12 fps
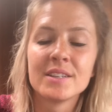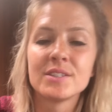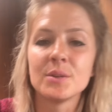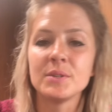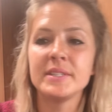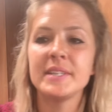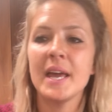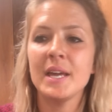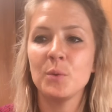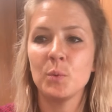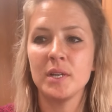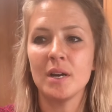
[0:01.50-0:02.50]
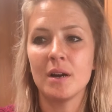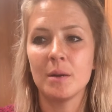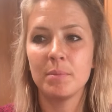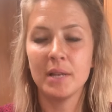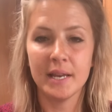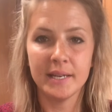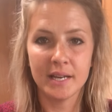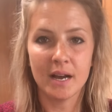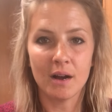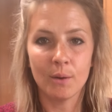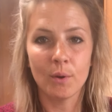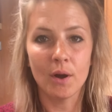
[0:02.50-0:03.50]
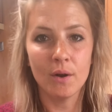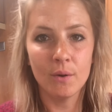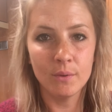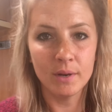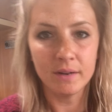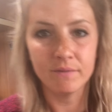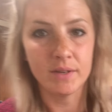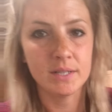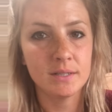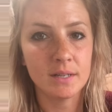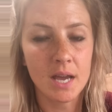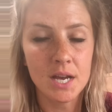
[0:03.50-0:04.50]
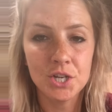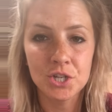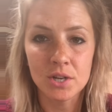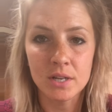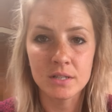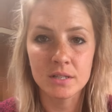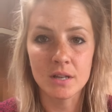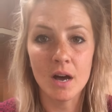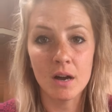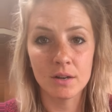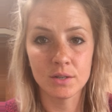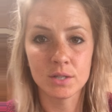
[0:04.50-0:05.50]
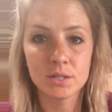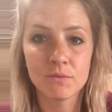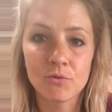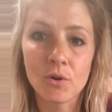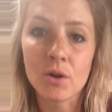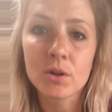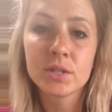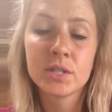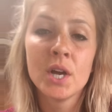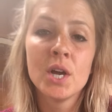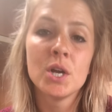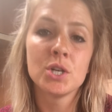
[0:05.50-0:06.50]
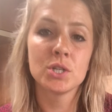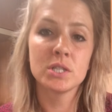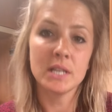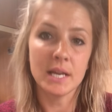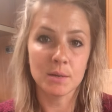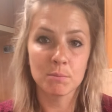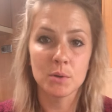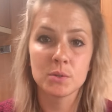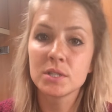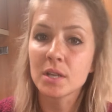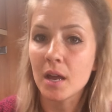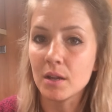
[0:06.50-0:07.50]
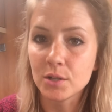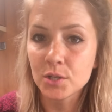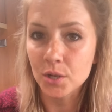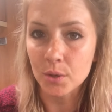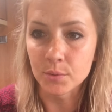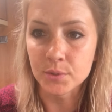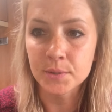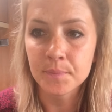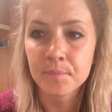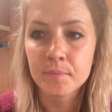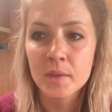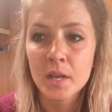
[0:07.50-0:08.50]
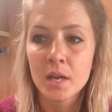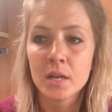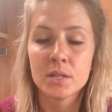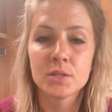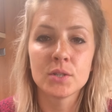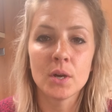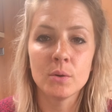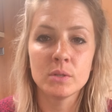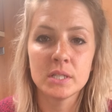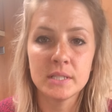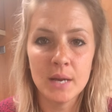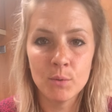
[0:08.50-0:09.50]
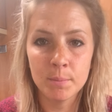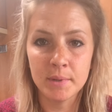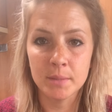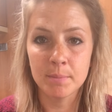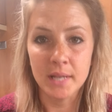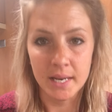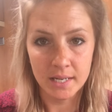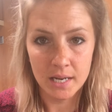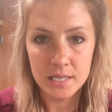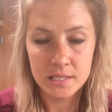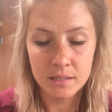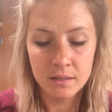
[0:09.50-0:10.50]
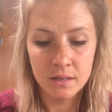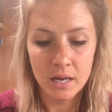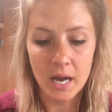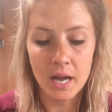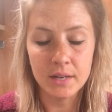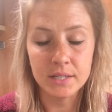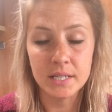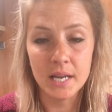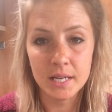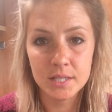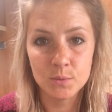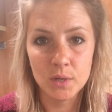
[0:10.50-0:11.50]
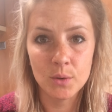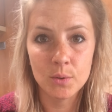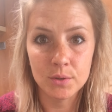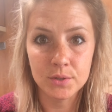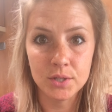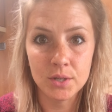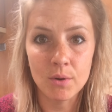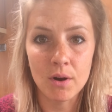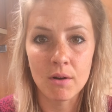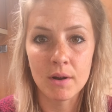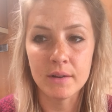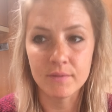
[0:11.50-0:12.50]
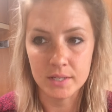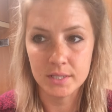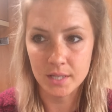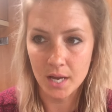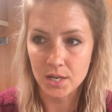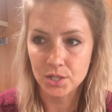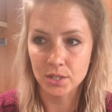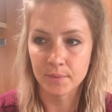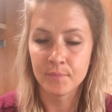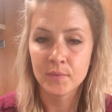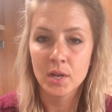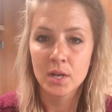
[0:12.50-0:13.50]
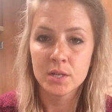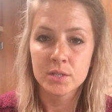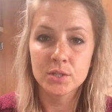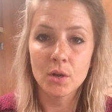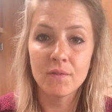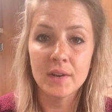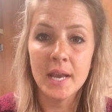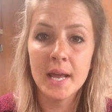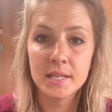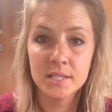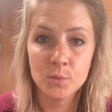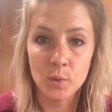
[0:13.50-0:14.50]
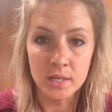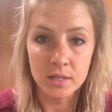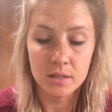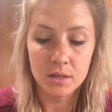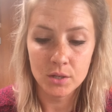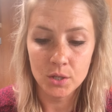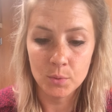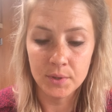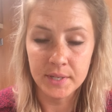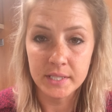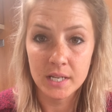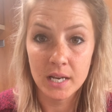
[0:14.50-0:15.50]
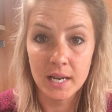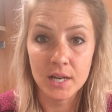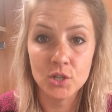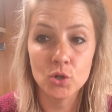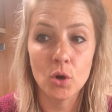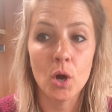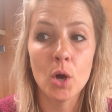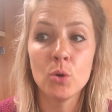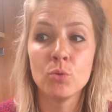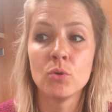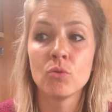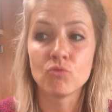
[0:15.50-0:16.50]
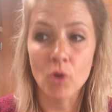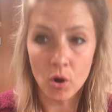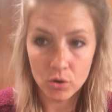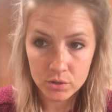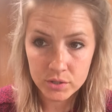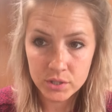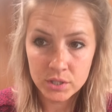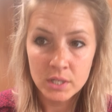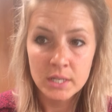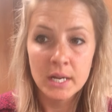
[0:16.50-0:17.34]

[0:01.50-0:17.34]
So today we are planning our own investigation into the hardness of rocks, just like most scale shows. So today will be the planning lesson, and next week we'll do our investigation. So for next week you will need to collect your own rocks.